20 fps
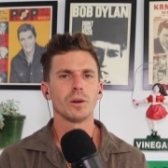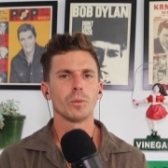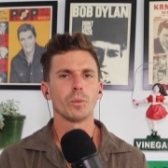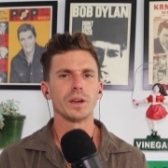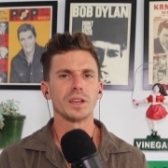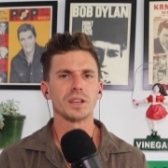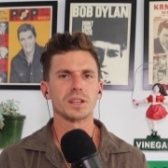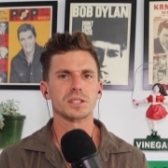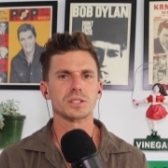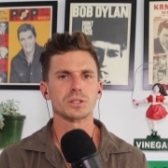
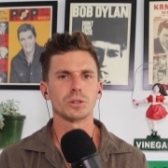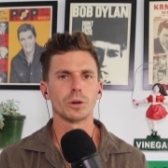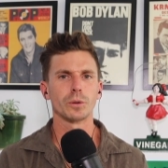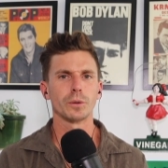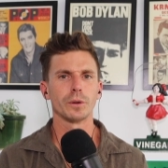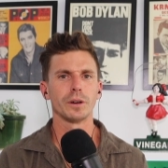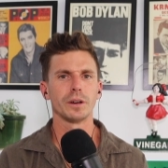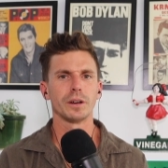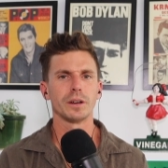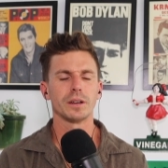where you saw
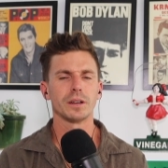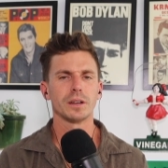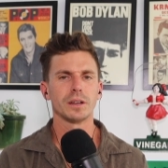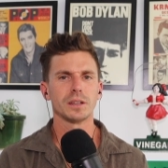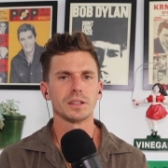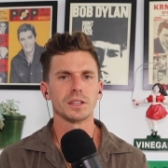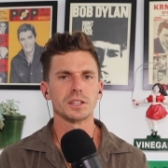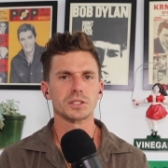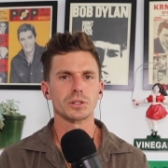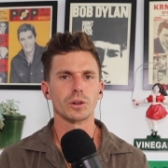her
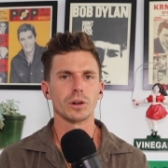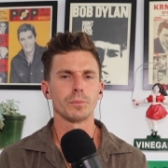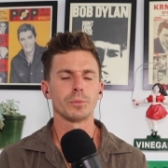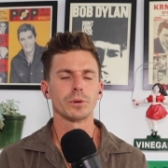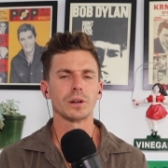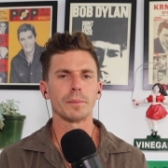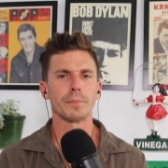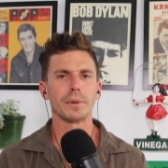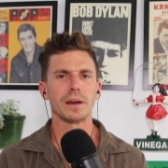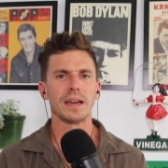you saw her
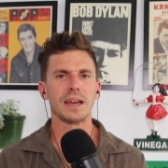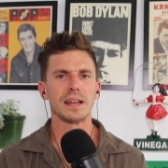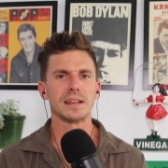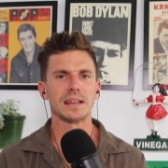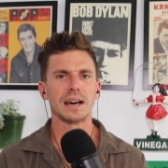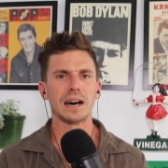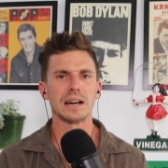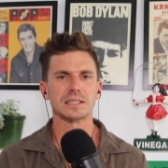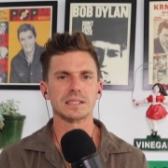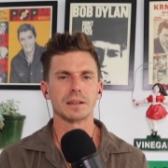put up her hand
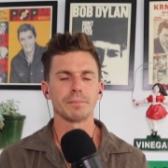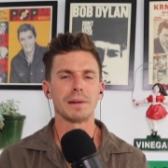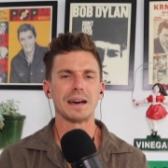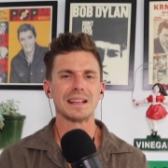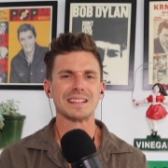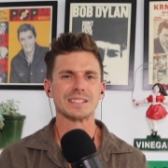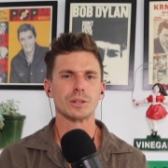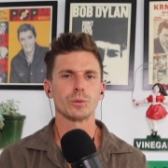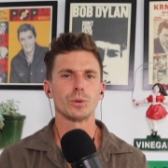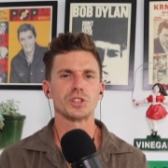to ask a
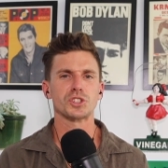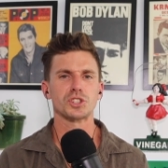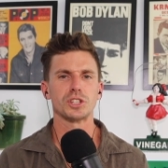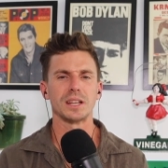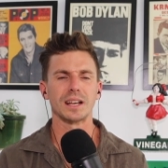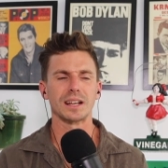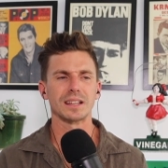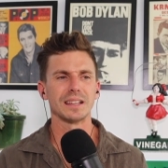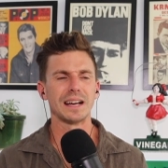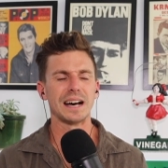maths question
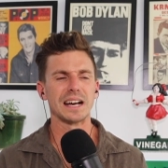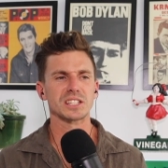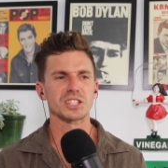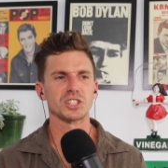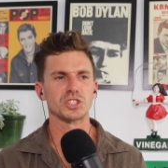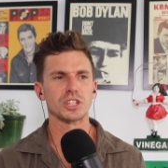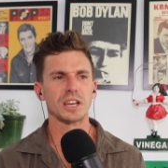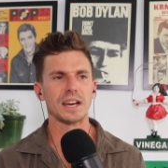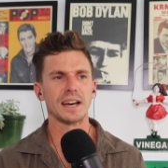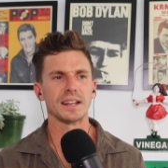in class
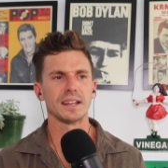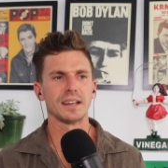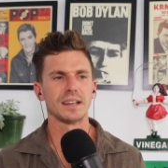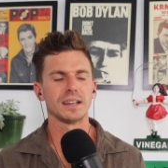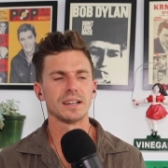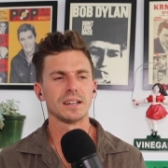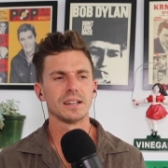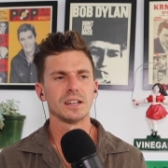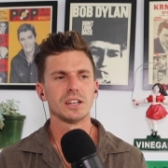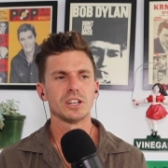and she had
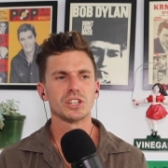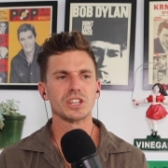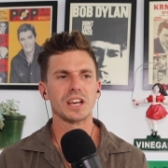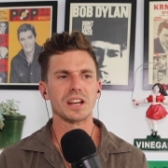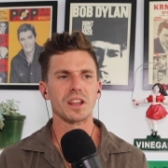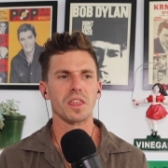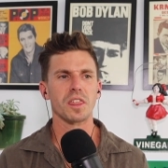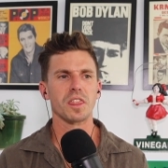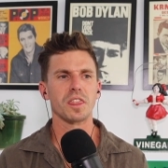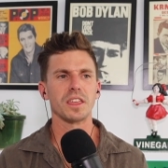a she
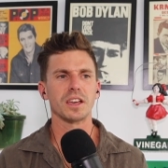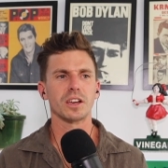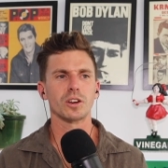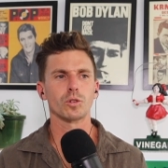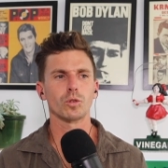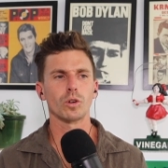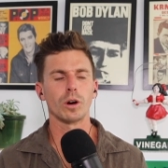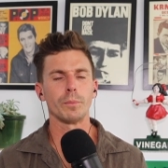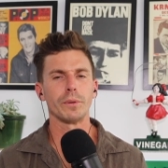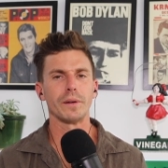had a thick
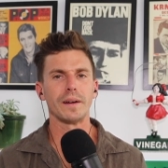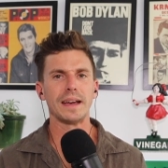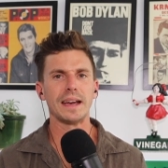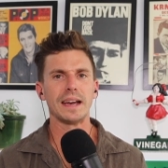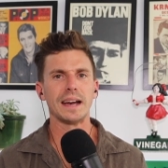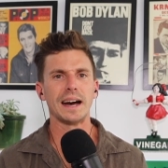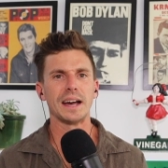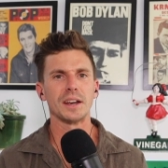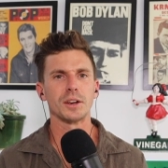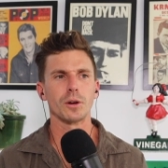crop of
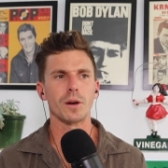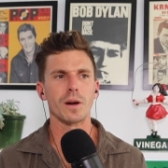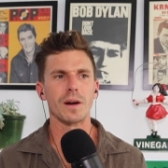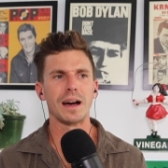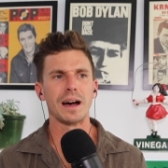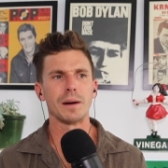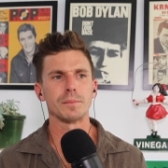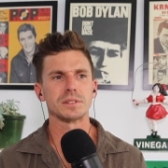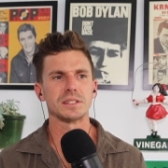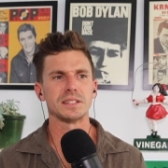hair under her
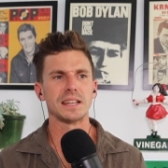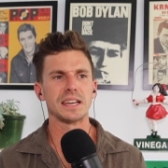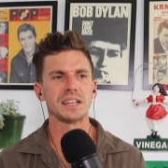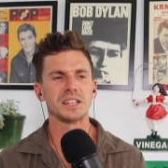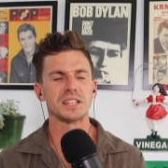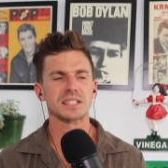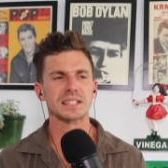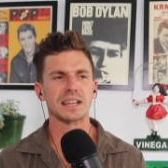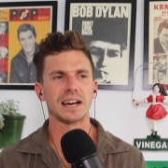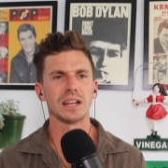arms and now you
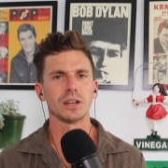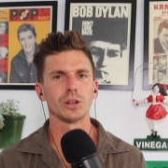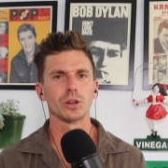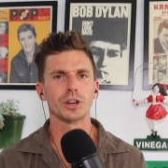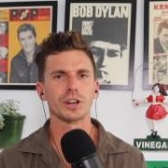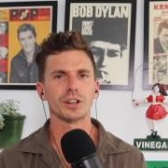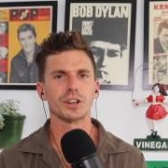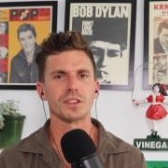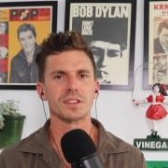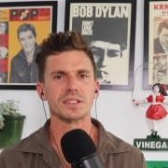just can't
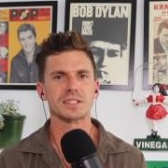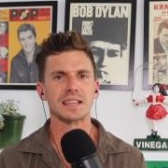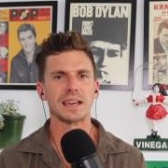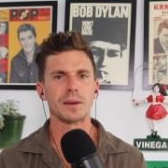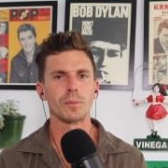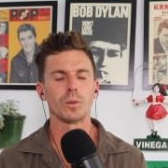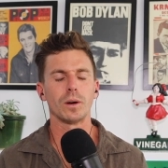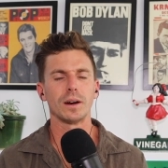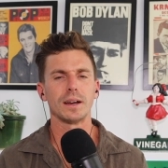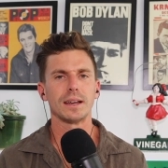look at her the
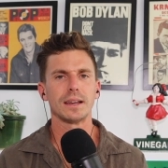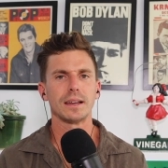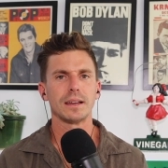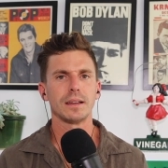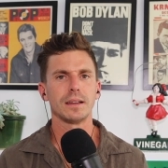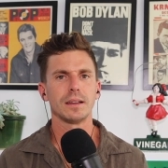same way.